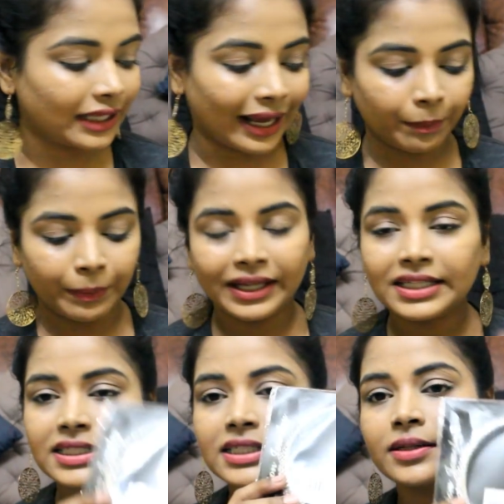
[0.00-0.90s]
neck
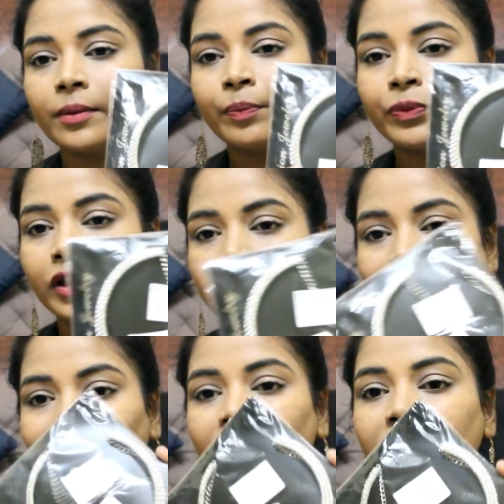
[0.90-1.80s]
piece. So I
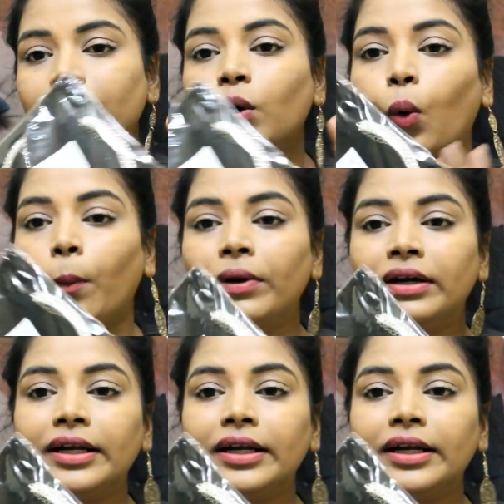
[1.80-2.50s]
haven't even opened